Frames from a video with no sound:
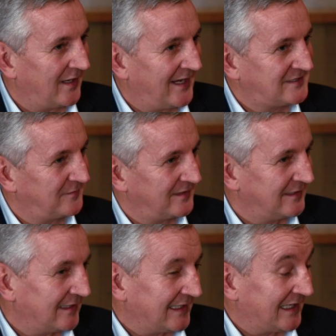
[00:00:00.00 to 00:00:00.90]
actively
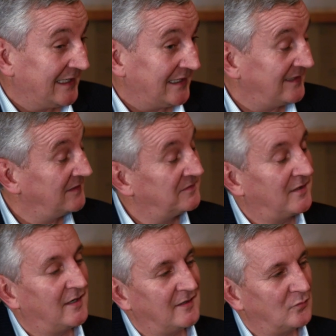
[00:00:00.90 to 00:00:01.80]
and clearly
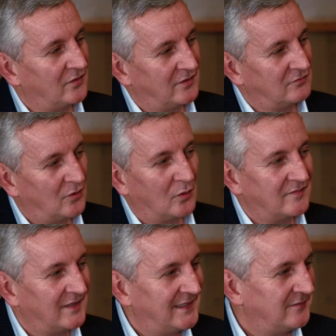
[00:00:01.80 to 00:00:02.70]
define what the role
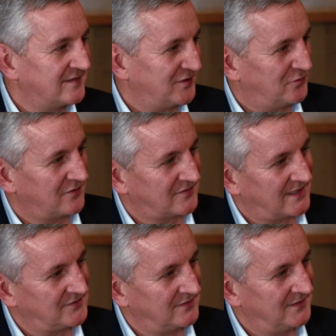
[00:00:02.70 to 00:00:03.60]
of a leader is in your
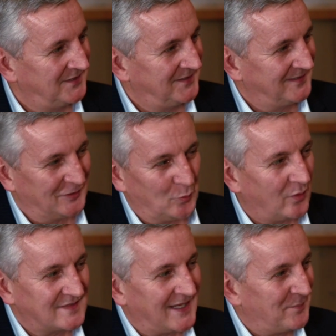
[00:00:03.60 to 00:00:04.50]
organization?
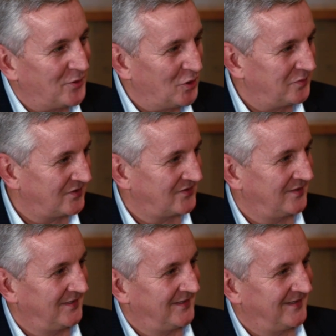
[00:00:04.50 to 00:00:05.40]
What is their purpose?
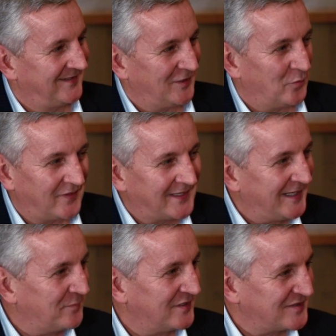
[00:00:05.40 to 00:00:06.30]
What are the
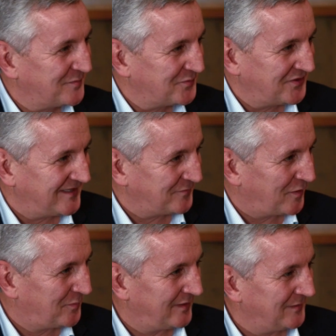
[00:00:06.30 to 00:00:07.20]
key principles you need to
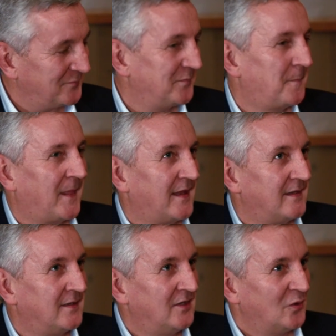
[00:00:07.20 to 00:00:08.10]
operate?
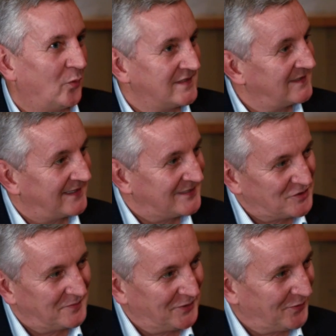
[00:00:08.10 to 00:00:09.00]
And what is it they
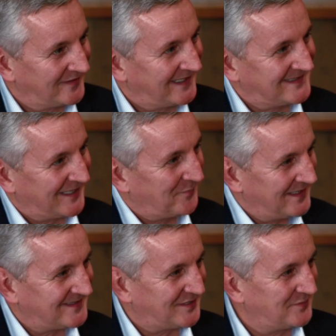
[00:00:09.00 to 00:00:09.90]
should be doing on a day-to-day
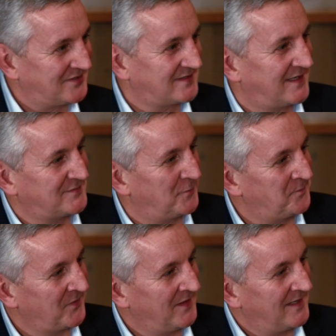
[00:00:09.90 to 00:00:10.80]
basis to be
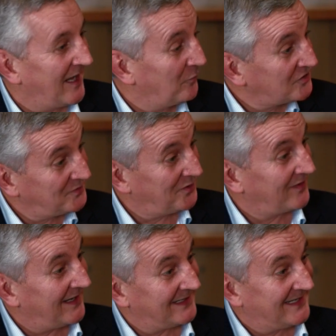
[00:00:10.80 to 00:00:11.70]
successful? And once we've
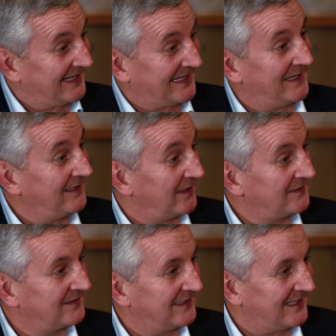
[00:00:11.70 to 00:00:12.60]
got that
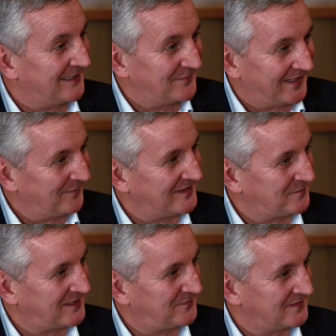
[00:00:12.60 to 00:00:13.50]
clear, then it makes
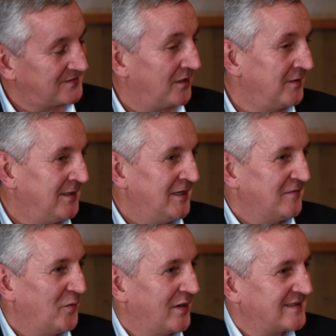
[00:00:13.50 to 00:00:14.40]
a big difference. So
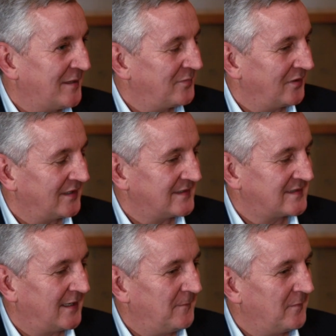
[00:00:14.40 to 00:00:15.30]
for one example
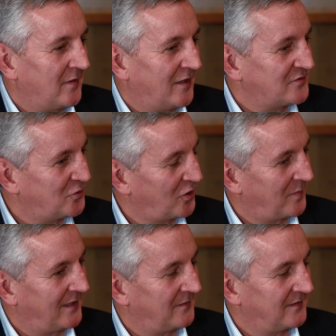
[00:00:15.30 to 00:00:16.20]
is, I always talk
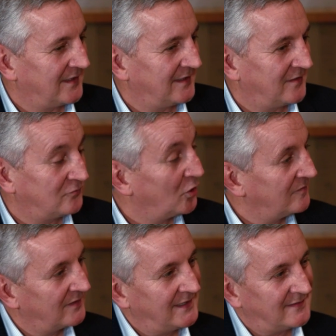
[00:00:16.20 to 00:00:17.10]
about the role
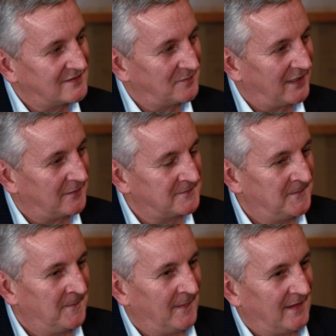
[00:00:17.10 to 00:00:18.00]
of a leader is about
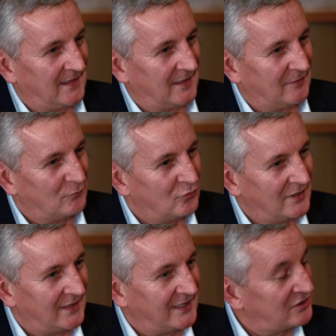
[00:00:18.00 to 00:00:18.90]

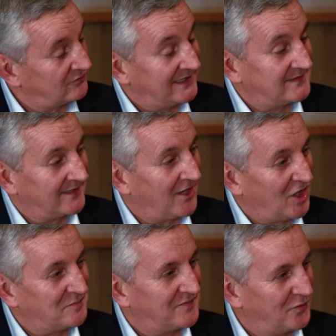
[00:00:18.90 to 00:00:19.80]
really creating a
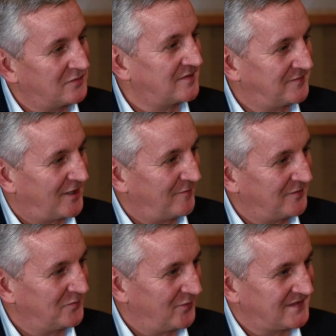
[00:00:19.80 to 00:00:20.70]
high performance
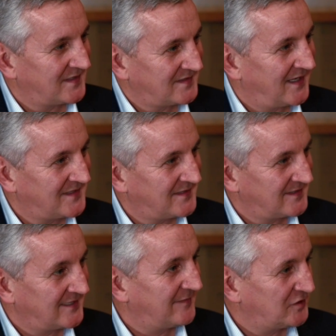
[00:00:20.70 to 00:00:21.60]
environment where success
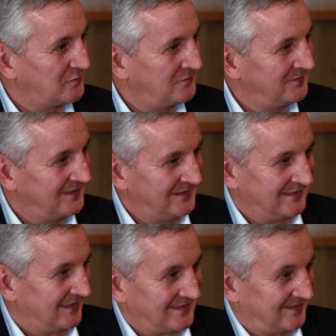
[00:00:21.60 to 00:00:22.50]
is inevitable.
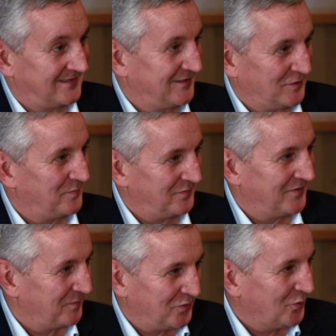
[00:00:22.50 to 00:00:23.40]
That's
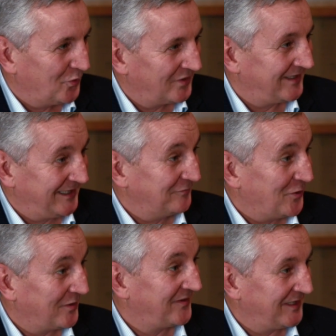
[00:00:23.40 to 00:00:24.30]
the pure key
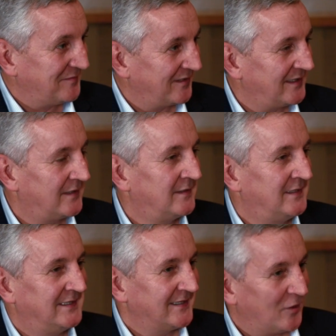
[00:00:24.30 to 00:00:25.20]
role, I think, of a leader
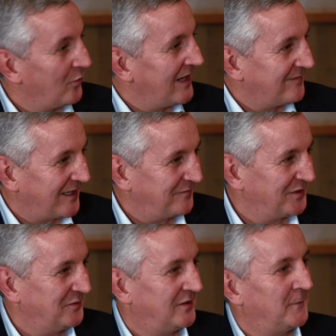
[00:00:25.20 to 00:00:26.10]
at whatever level
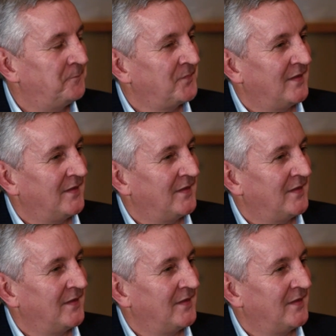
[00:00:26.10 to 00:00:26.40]
you are.